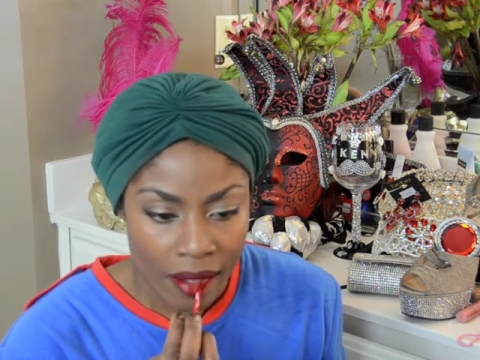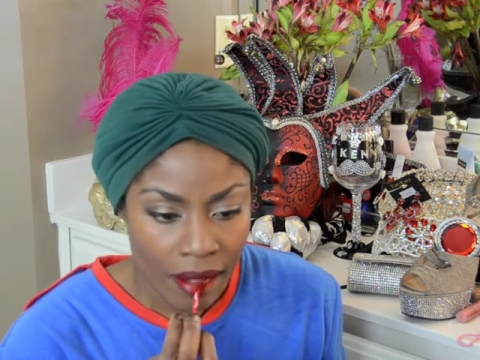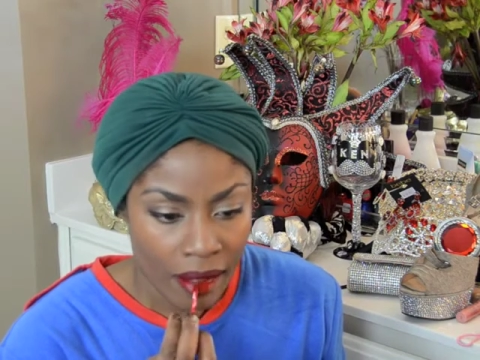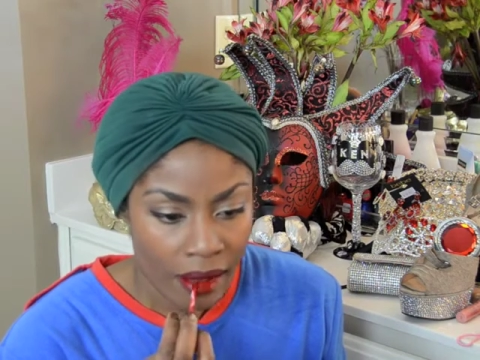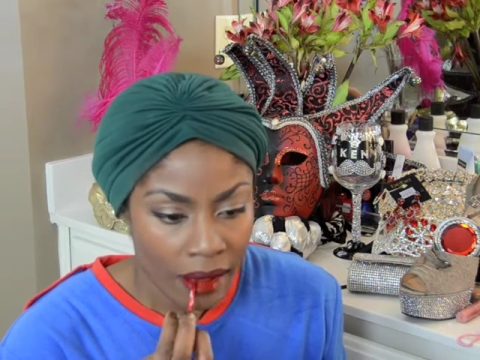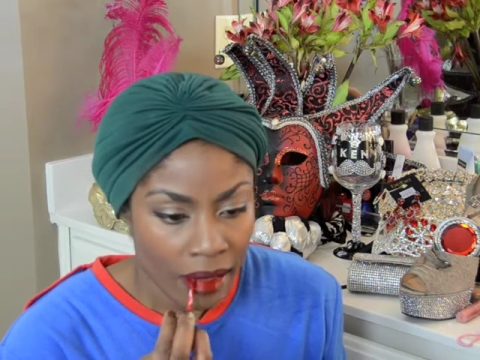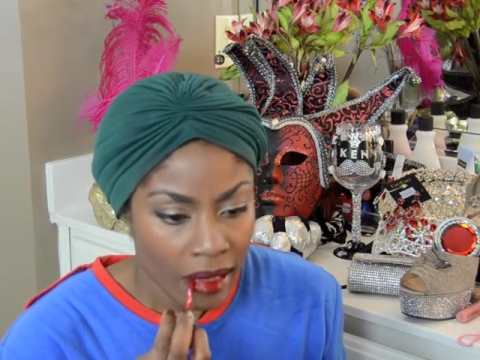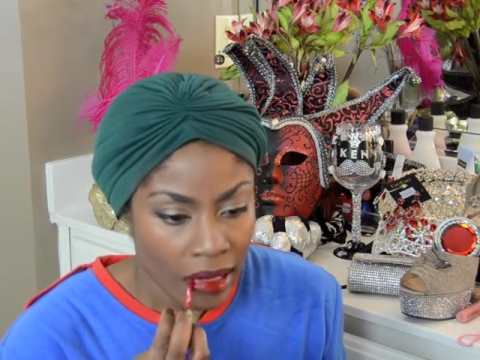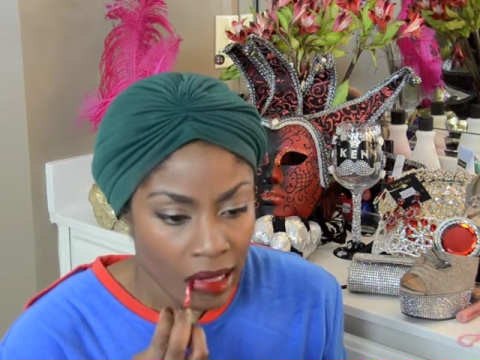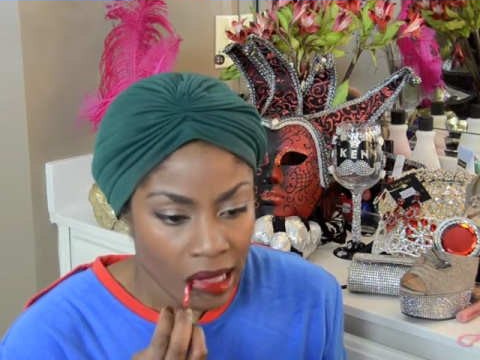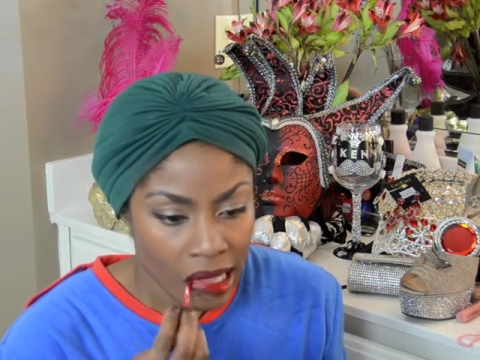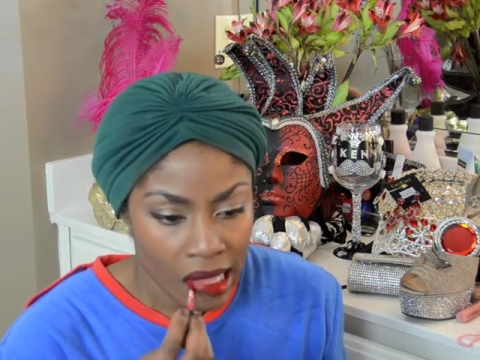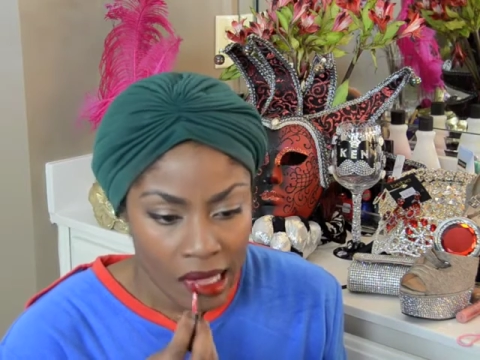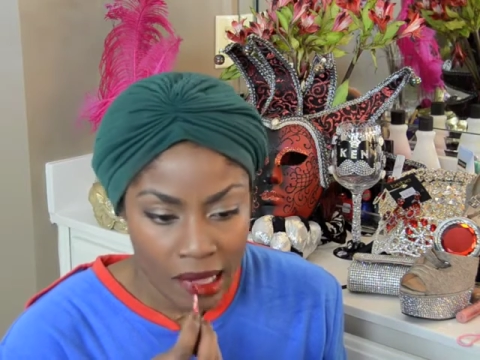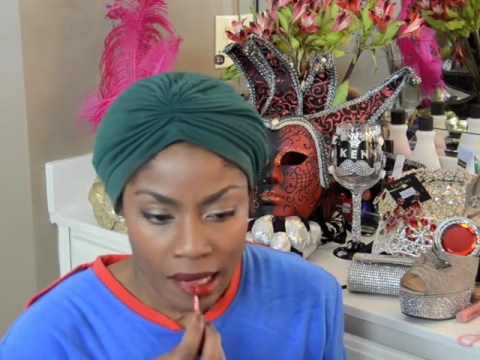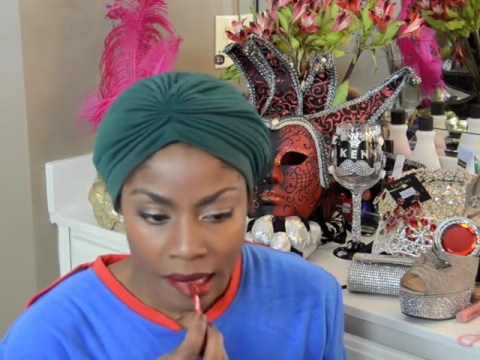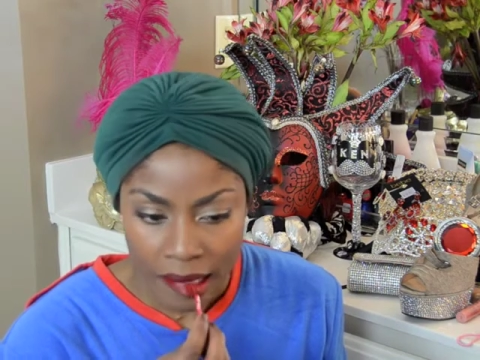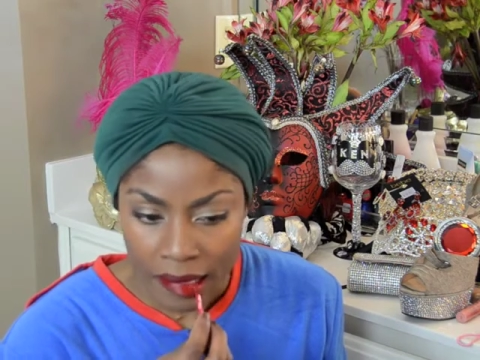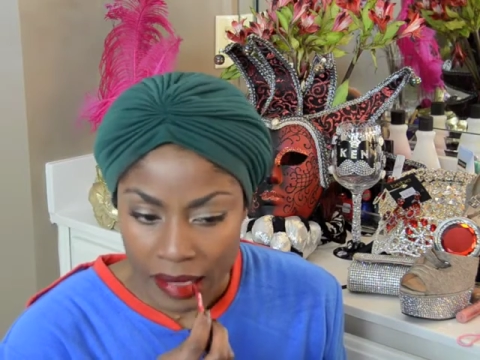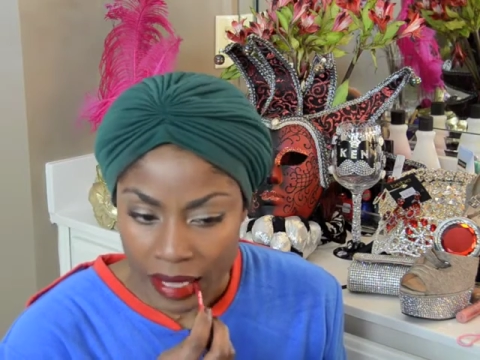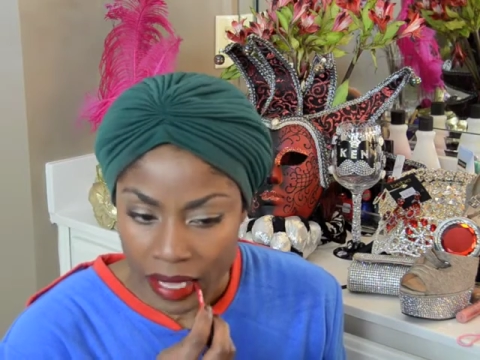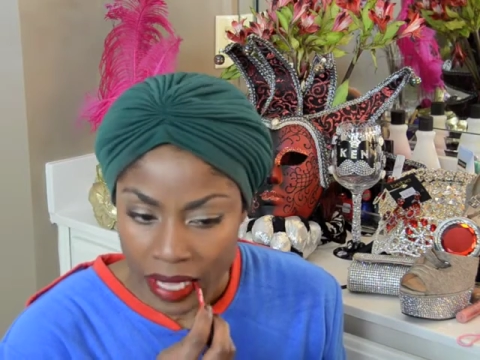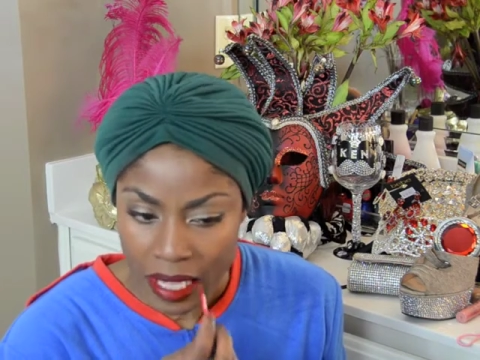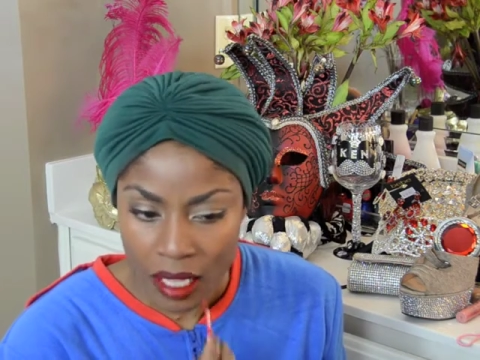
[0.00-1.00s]
in the center
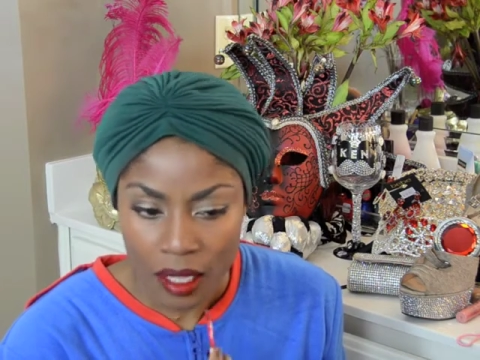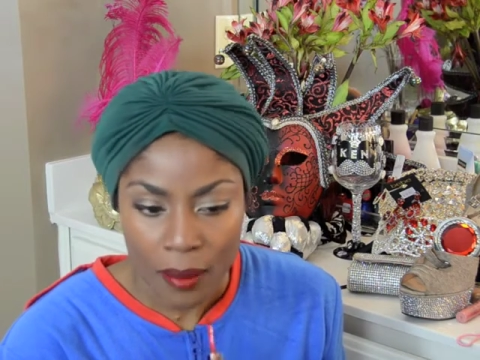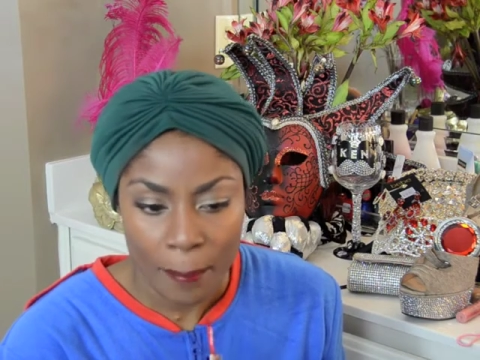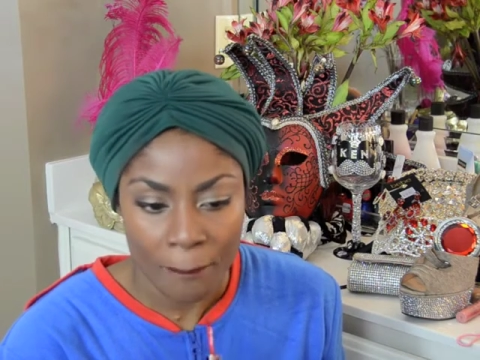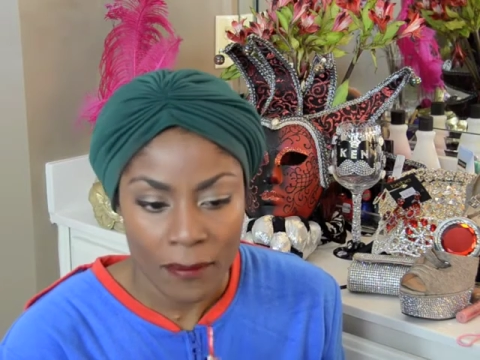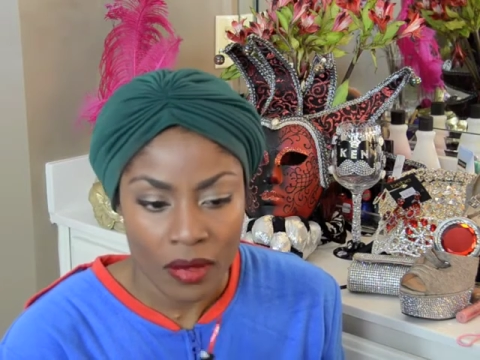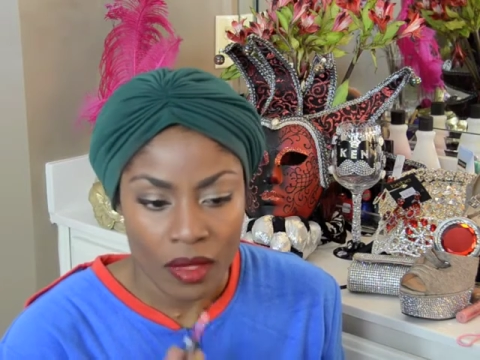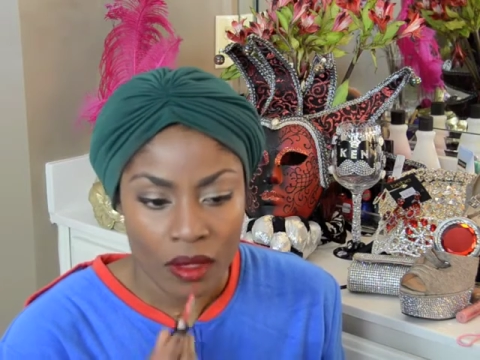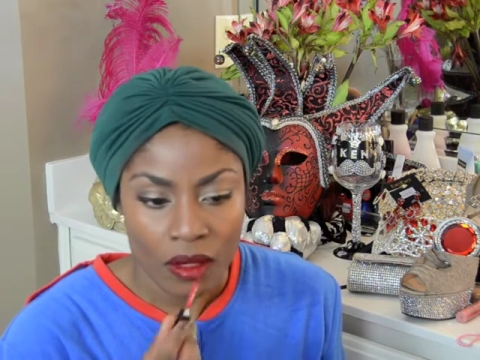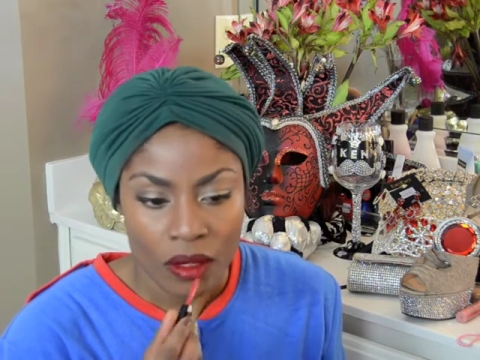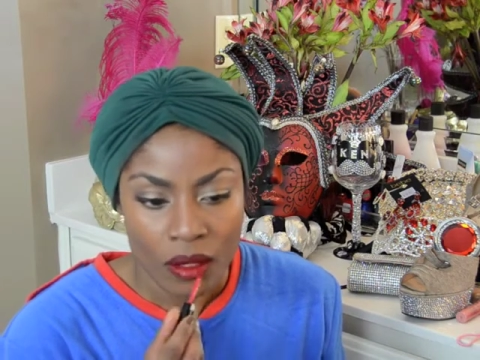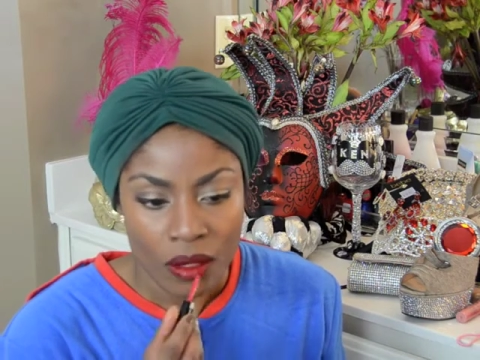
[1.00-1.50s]
of my lip.